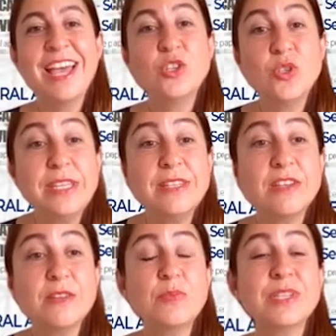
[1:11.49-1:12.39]
to
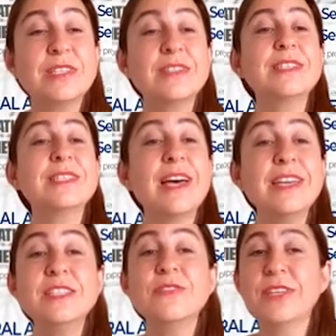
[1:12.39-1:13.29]
interpret the
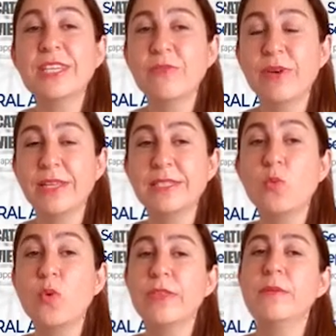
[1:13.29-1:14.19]
scientific events
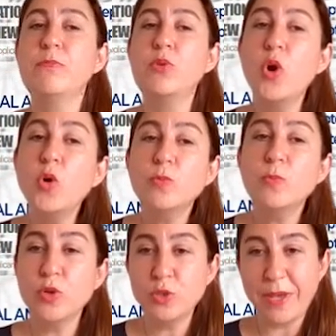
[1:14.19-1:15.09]
with a broad
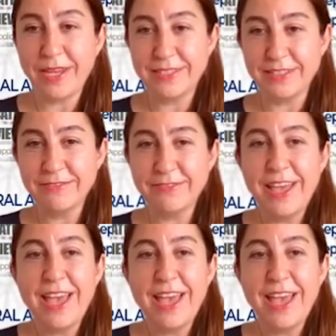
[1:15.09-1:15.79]
perspective